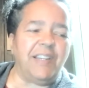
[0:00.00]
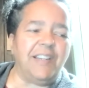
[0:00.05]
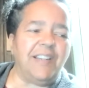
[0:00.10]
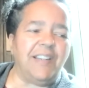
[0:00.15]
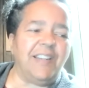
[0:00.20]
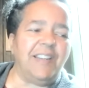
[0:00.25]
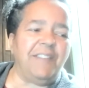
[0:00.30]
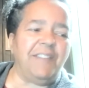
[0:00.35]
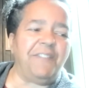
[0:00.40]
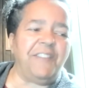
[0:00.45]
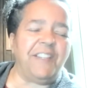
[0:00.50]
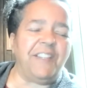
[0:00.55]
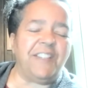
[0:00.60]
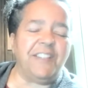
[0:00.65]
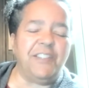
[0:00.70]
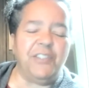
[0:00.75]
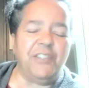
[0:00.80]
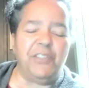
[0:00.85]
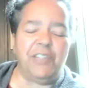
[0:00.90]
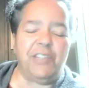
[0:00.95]
if it's
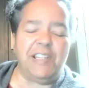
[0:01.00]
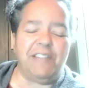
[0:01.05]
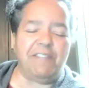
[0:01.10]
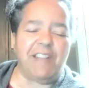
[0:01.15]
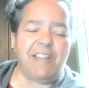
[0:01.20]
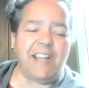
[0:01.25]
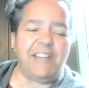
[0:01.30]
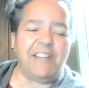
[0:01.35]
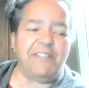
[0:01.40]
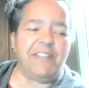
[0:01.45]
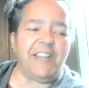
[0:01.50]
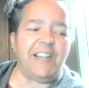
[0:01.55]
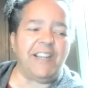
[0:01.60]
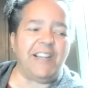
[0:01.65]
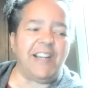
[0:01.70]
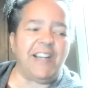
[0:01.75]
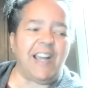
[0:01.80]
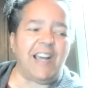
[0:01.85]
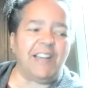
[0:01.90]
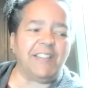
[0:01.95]
a newly
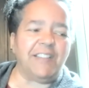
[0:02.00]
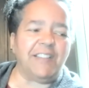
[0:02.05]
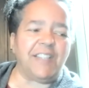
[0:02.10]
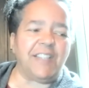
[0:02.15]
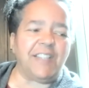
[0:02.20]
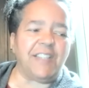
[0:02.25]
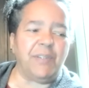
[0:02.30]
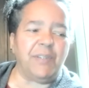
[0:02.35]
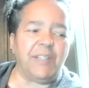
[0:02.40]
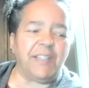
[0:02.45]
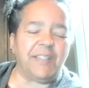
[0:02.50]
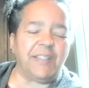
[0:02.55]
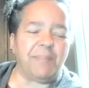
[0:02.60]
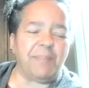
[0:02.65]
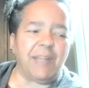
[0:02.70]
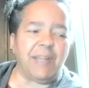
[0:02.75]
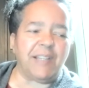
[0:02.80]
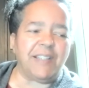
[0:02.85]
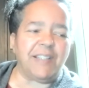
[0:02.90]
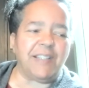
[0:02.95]
renovated house, I would
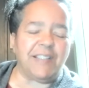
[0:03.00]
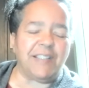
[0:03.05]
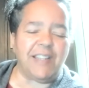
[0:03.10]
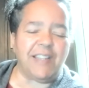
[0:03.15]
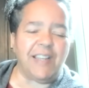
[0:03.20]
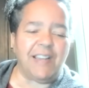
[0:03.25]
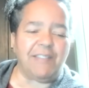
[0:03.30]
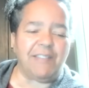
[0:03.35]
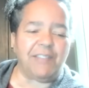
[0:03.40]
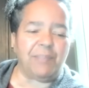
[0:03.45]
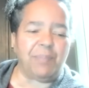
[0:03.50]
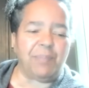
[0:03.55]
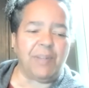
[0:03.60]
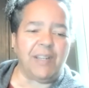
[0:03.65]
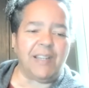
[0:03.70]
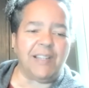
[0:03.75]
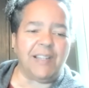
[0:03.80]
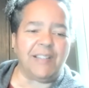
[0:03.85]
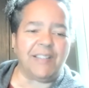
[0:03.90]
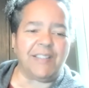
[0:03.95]
expect it to have
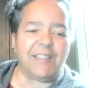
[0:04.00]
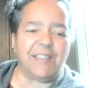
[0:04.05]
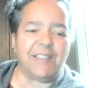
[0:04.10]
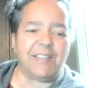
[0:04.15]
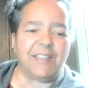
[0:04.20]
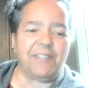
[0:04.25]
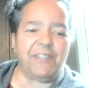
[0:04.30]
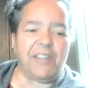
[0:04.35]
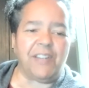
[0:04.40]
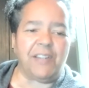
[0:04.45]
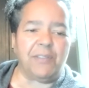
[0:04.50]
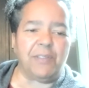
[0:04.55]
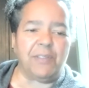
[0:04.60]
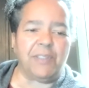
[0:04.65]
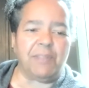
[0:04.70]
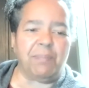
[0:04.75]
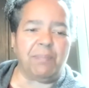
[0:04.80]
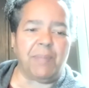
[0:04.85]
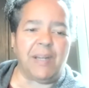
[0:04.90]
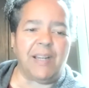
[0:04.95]
appliances if I
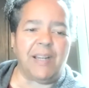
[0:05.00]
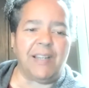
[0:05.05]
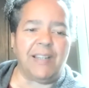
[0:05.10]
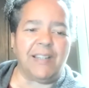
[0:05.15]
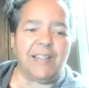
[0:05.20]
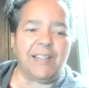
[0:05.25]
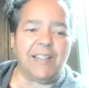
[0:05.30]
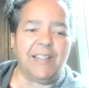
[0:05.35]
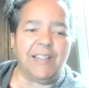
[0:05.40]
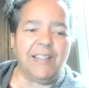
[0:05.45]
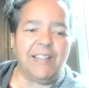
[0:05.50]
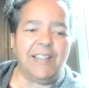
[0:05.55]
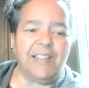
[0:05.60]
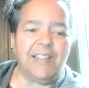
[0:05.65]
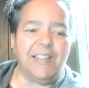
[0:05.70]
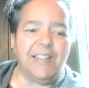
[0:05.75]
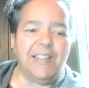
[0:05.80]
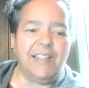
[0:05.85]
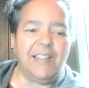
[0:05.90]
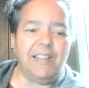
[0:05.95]
was buying.
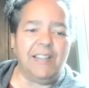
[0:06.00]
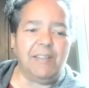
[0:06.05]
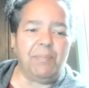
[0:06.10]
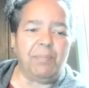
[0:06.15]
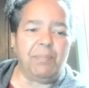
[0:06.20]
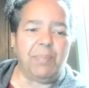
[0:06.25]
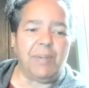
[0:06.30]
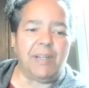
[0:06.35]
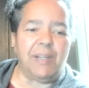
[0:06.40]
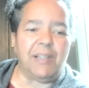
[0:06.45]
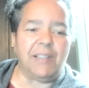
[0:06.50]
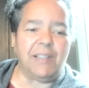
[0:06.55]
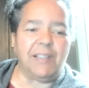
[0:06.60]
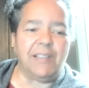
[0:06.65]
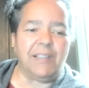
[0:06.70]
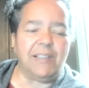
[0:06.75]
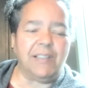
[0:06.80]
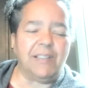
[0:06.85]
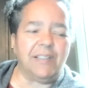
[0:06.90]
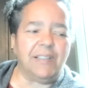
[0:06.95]
But
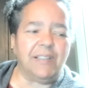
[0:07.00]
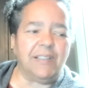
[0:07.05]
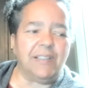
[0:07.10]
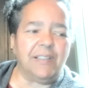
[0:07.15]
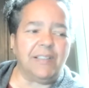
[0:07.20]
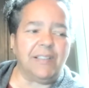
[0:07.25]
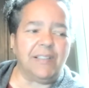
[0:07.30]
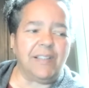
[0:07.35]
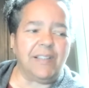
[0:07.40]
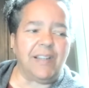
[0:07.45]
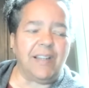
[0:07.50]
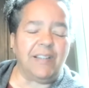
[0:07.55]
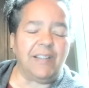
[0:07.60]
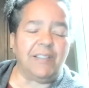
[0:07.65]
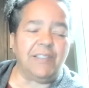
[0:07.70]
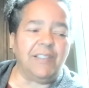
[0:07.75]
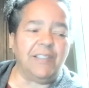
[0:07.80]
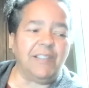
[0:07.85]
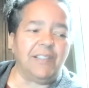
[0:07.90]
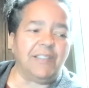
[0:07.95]
I
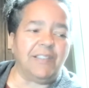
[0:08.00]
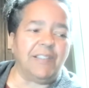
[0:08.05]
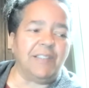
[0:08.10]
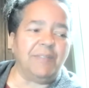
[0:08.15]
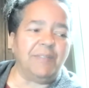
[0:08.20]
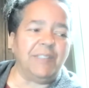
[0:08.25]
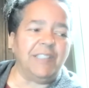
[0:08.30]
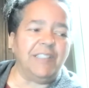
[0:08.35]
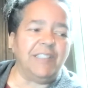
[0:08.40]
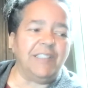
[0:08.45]
don't know. I mean,